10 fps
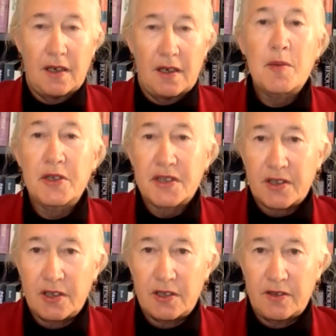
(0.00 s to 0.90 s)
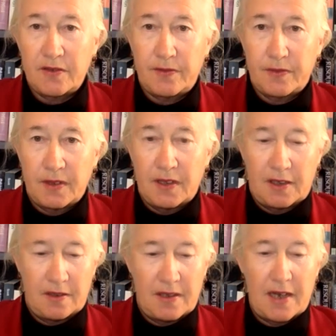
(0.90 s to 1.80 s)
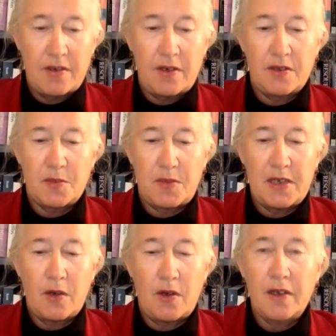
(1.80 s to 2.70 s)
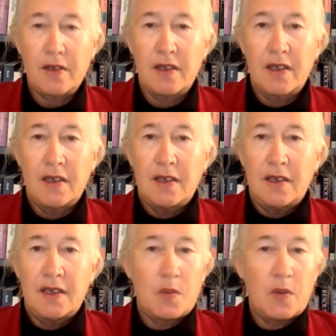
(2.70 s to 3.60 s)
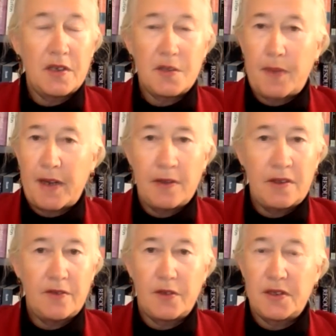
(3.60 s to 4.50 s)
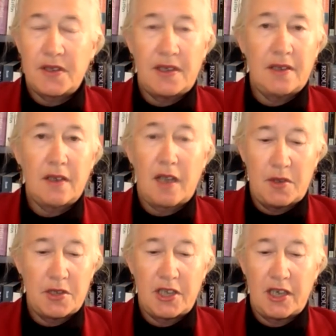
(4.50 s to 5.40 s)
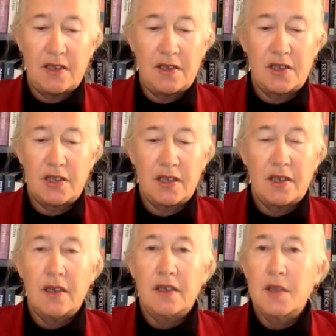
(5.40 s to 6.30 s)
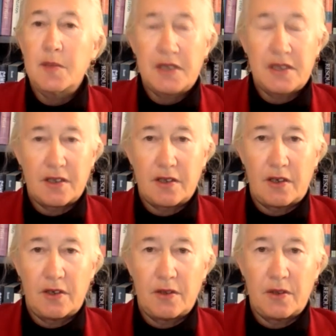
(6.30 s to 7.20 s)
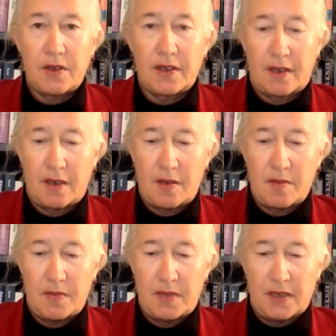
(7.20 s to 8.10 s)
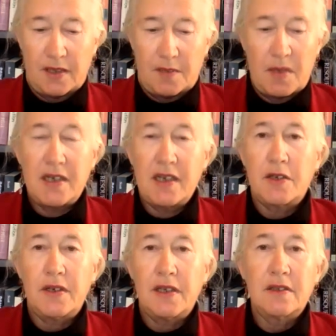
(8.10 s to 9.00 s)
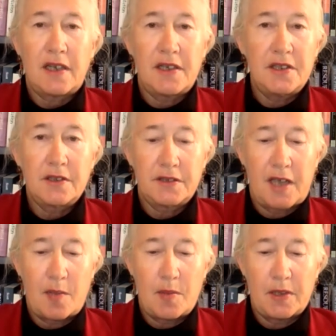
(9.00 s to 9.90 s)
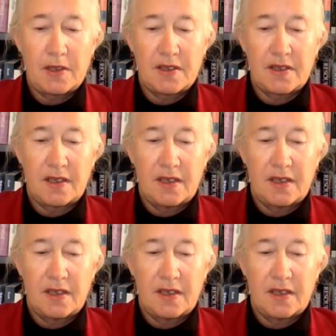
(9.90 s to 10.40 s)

Hubbert's curve, uh, now known as peak oil, as well as biodiversity, climate change, limits to growth, um, many other ecological topics.